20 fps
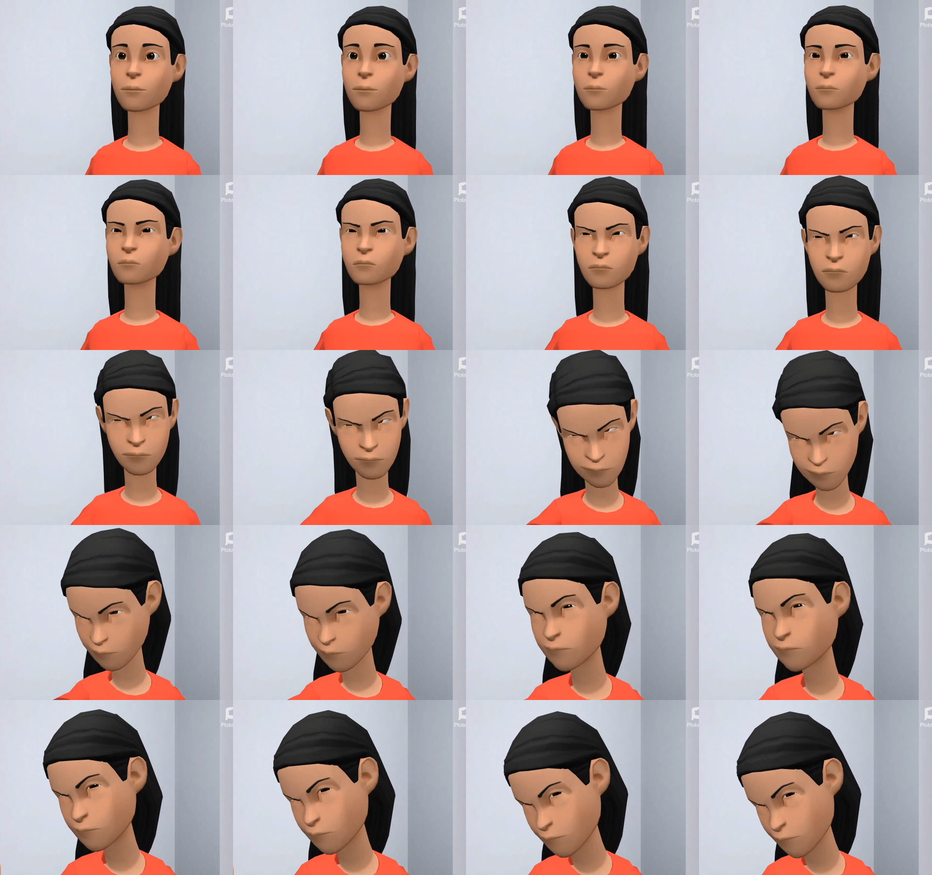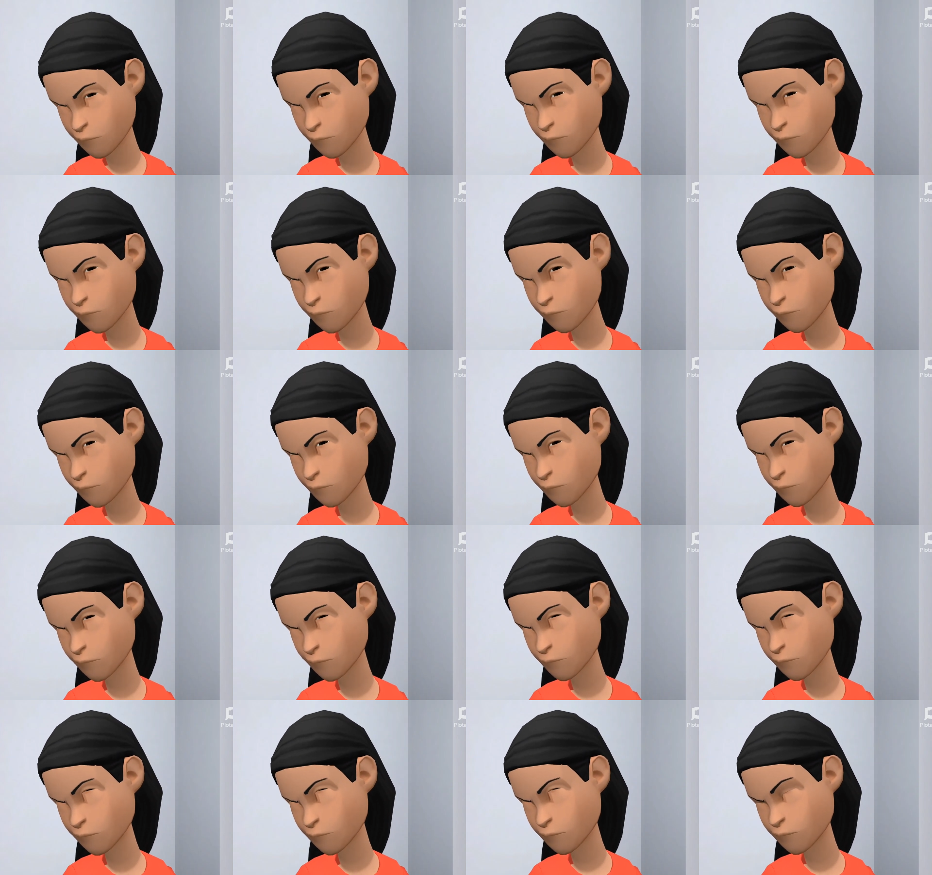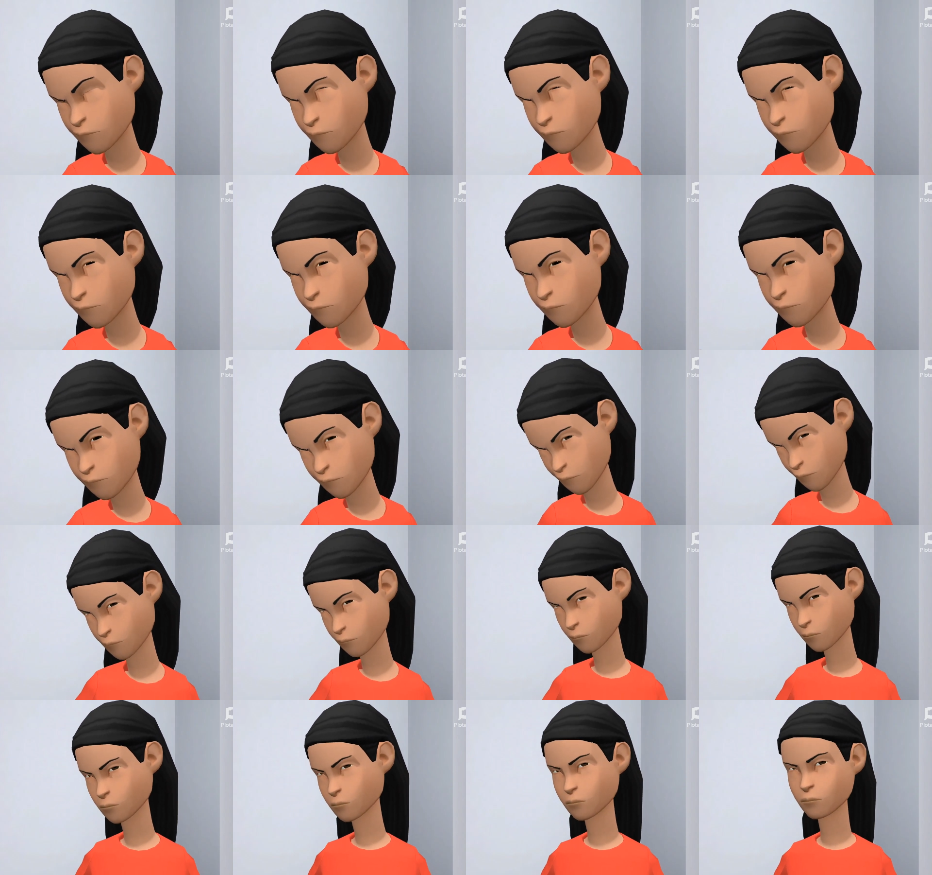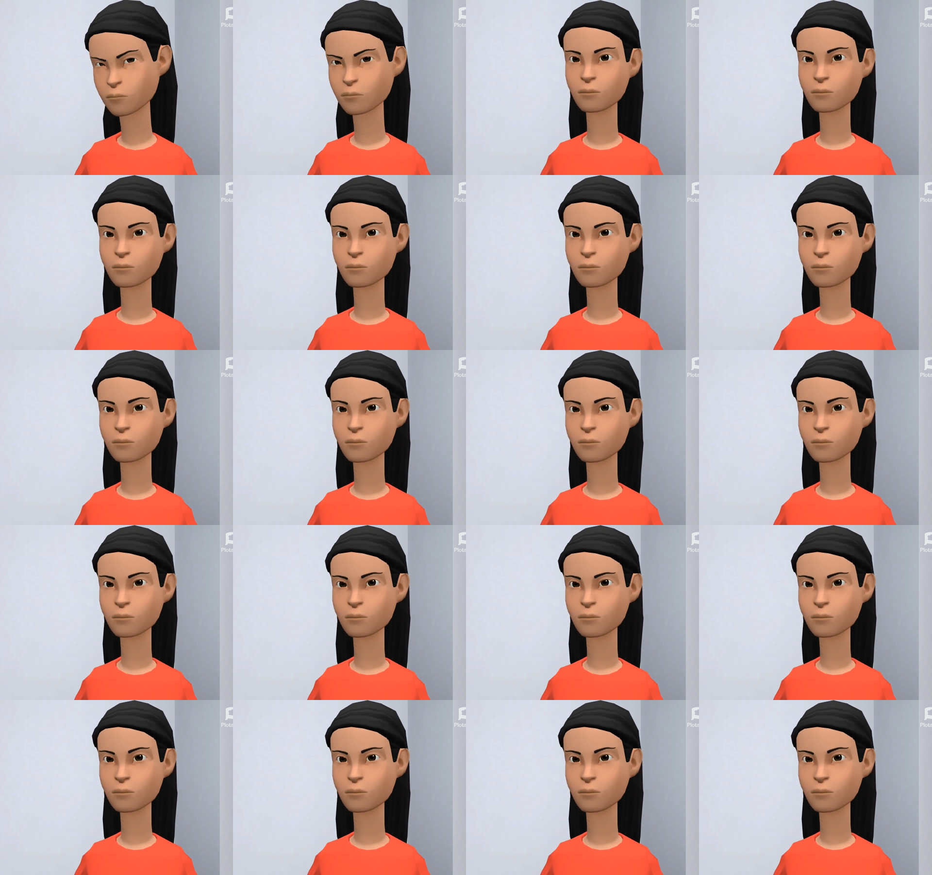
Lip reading: Nothing is said.